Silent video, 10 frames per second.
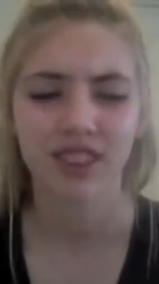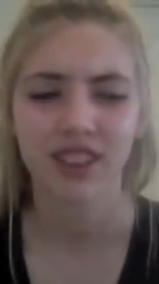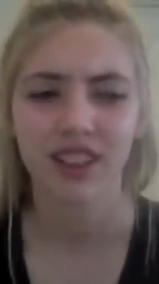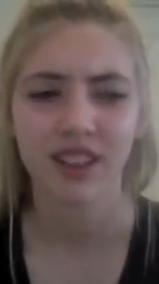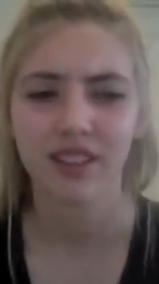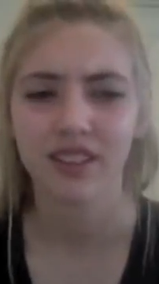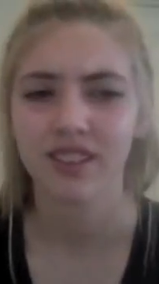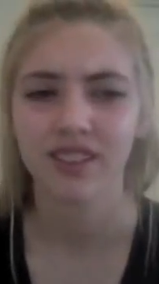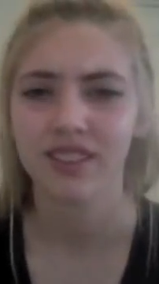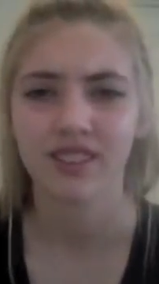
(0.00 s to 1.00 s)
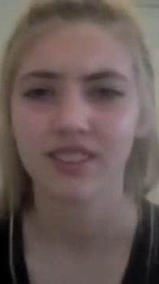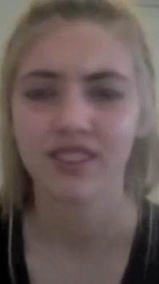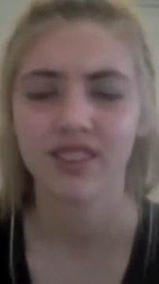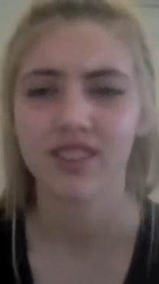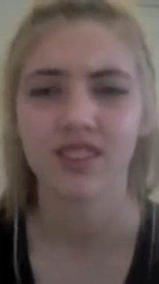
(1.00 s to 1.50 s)
I
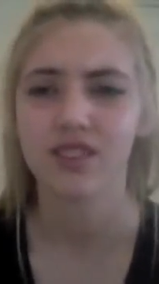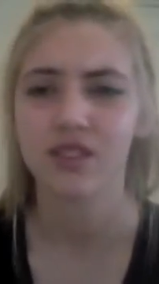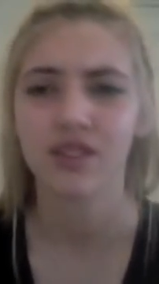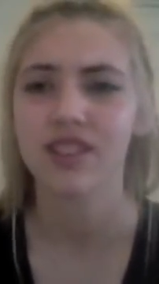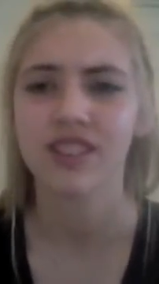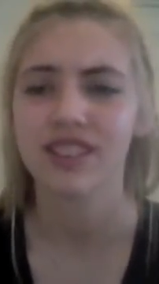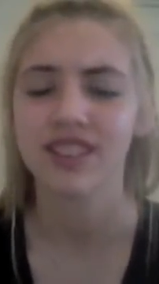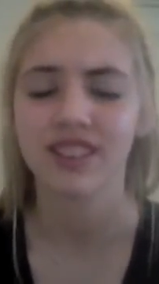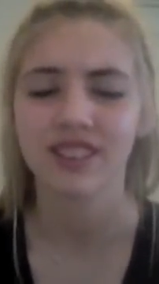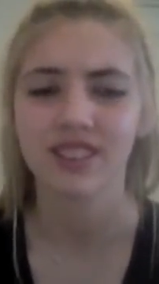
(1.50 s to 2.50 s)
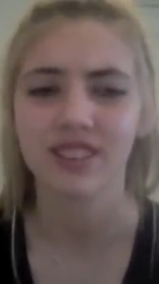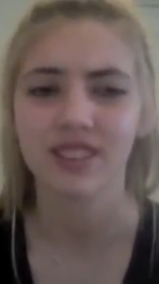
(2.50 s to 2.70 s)
just don't understand.